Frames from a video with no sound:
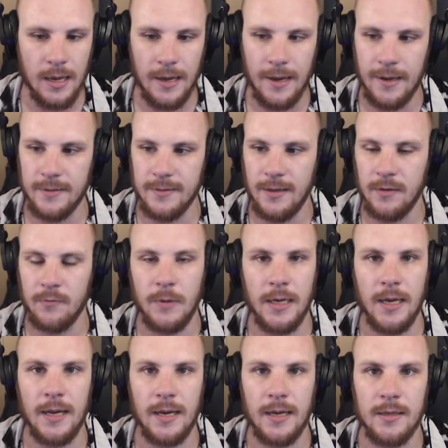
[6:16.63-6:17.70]
and that
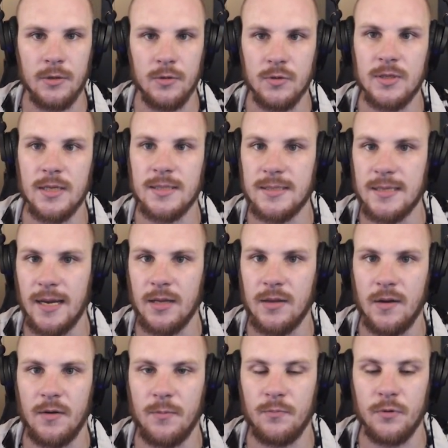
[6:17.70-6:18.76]
way I can use that
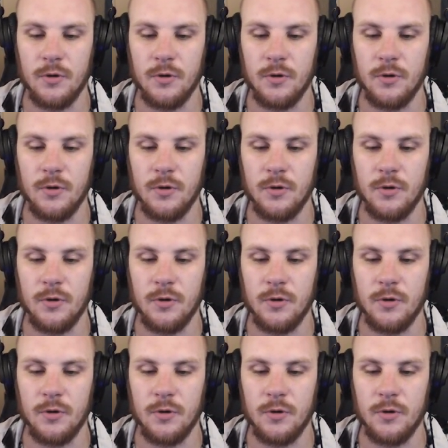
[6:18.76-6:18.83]
secondary